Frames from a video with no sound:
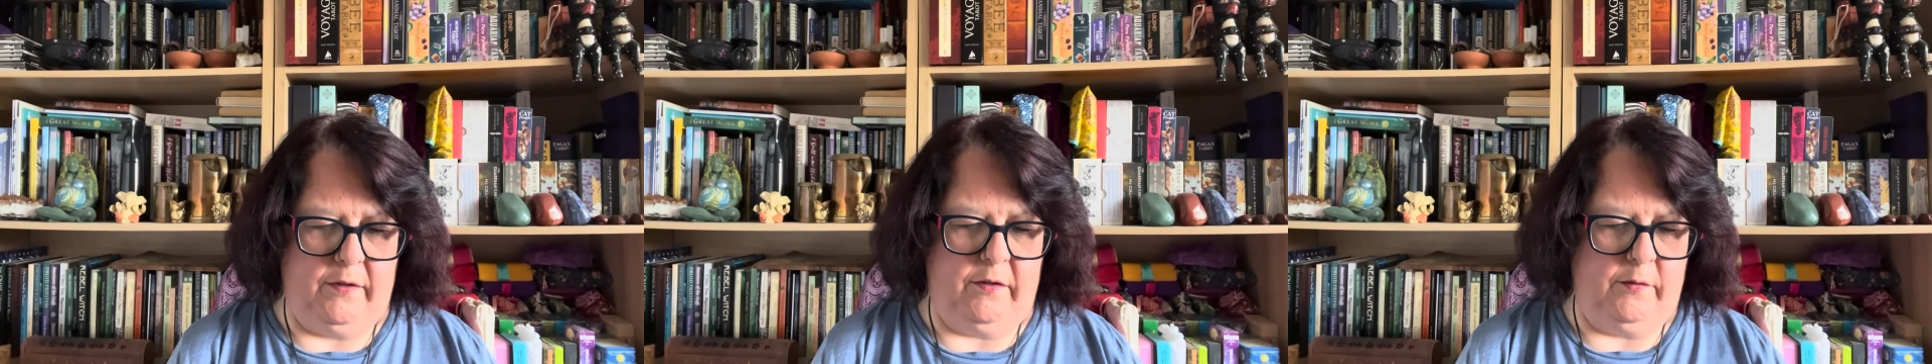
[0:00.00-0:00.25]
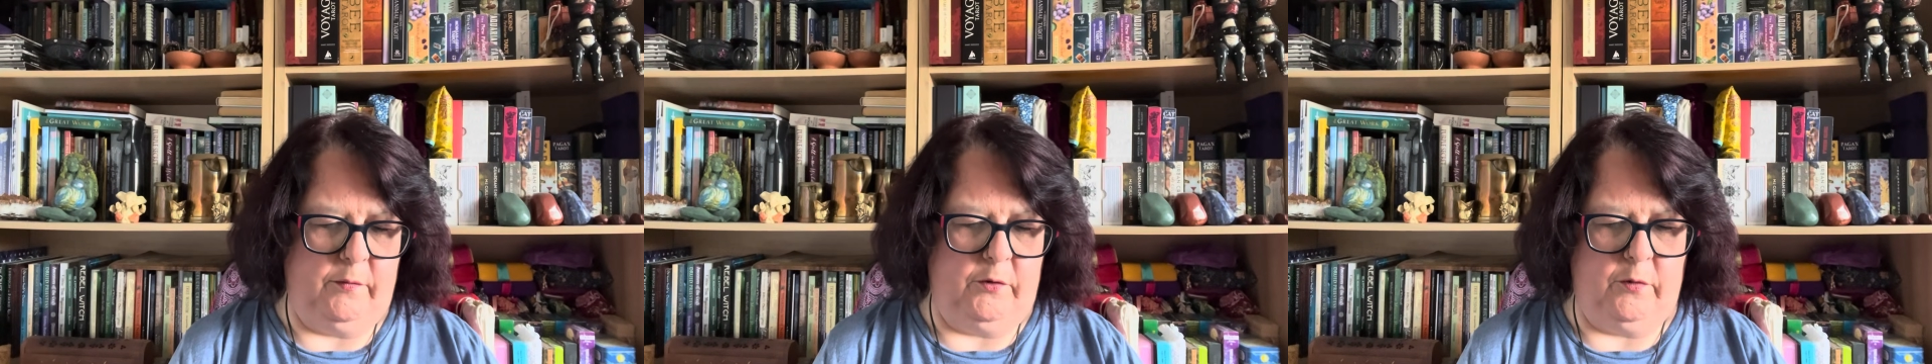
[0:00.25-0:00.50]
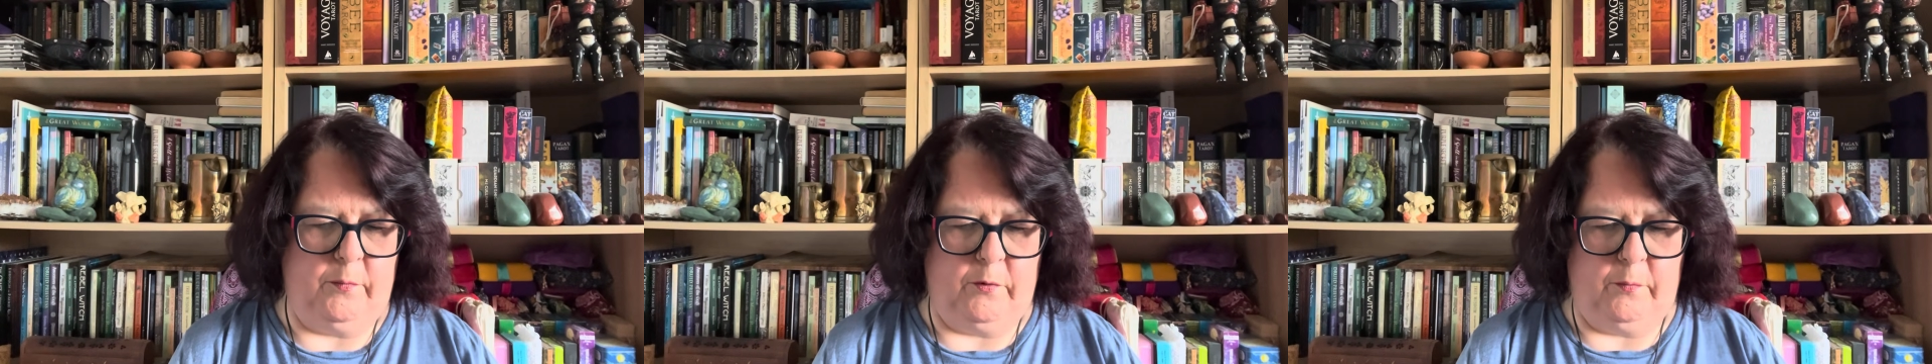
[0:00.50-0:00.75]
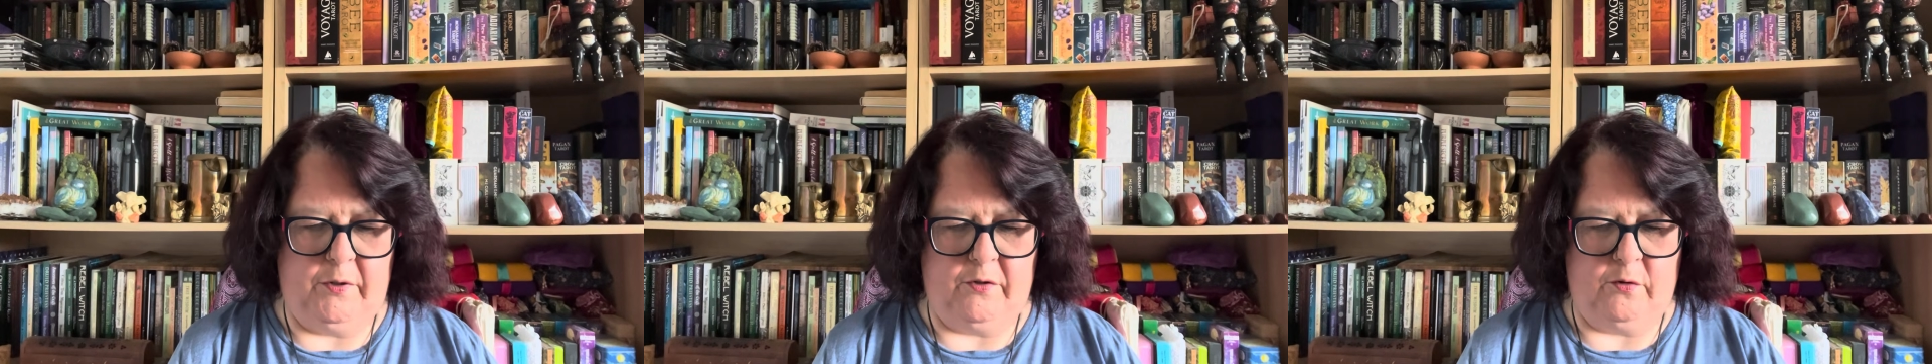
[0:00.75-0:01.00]
You
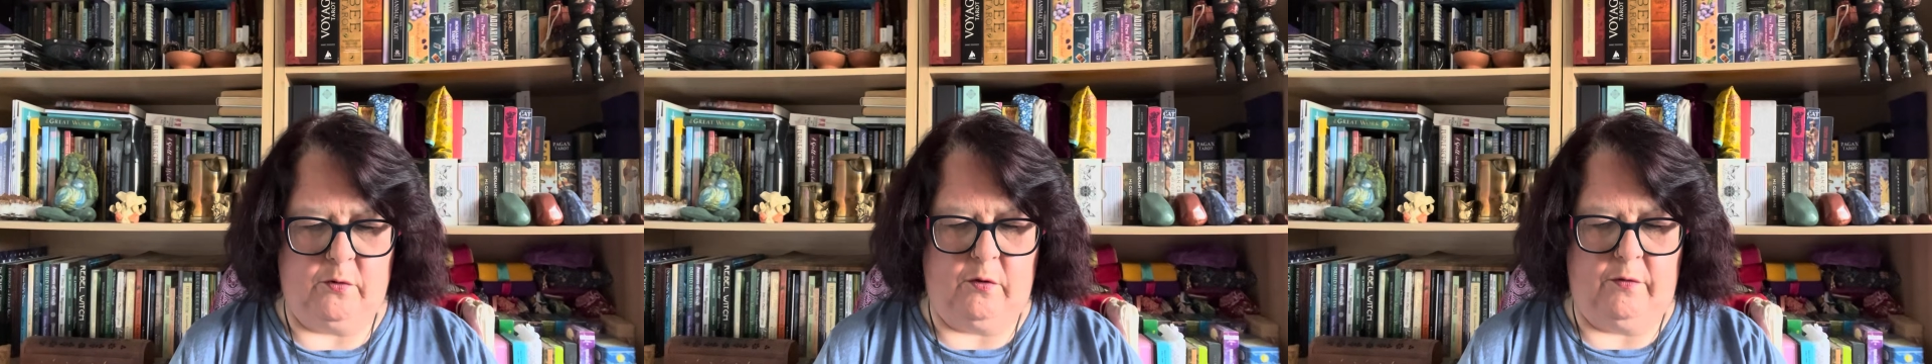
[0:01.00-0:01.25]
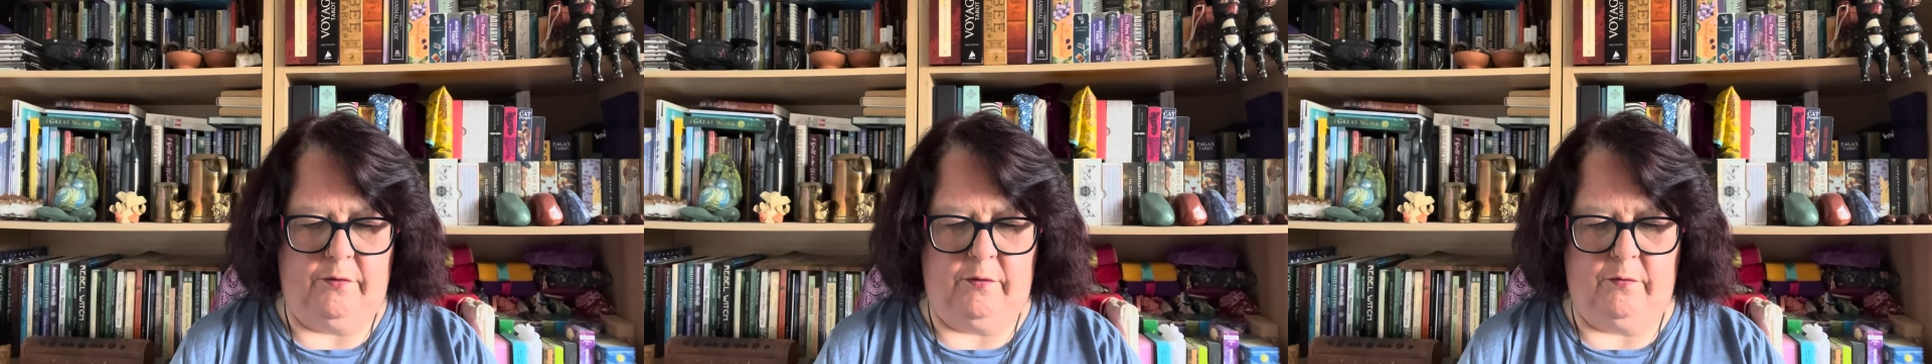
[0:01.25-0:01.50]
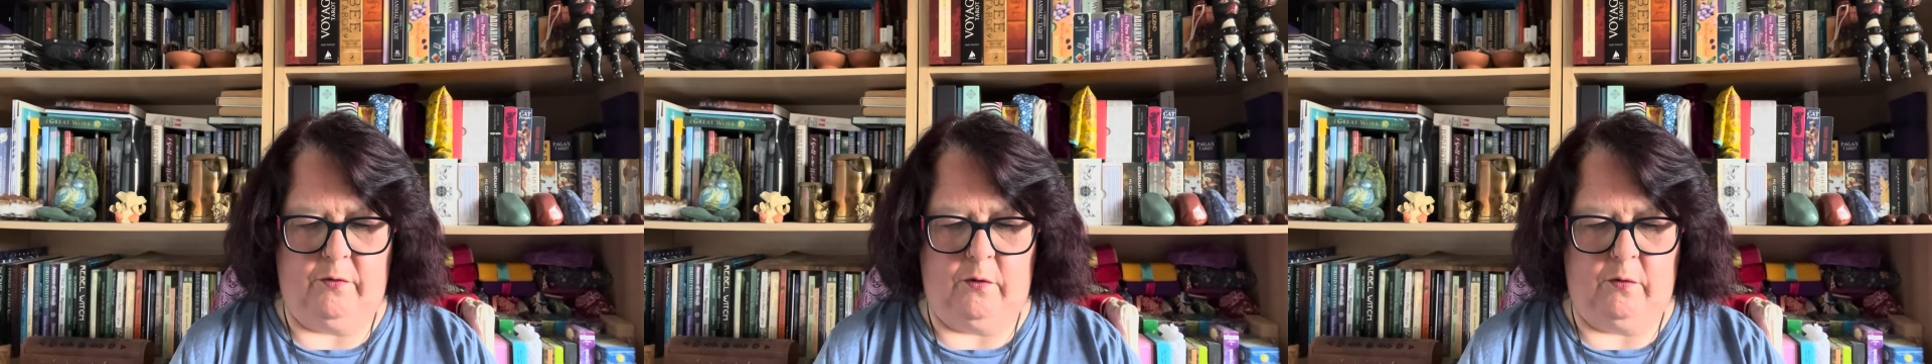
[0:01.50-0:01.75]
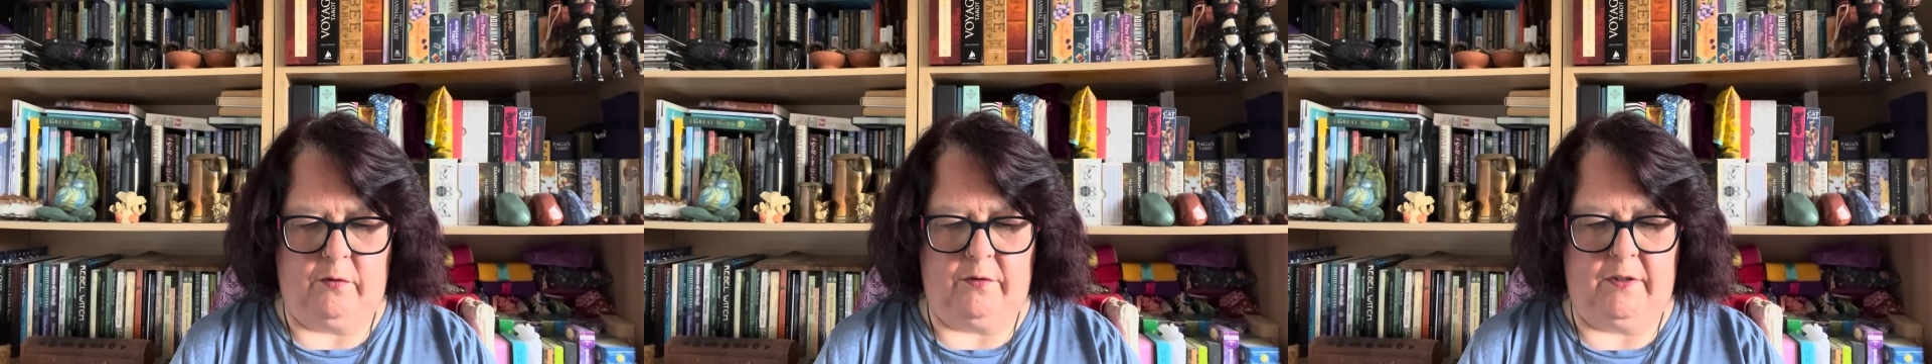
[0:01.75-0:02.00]
probably saw on the vlog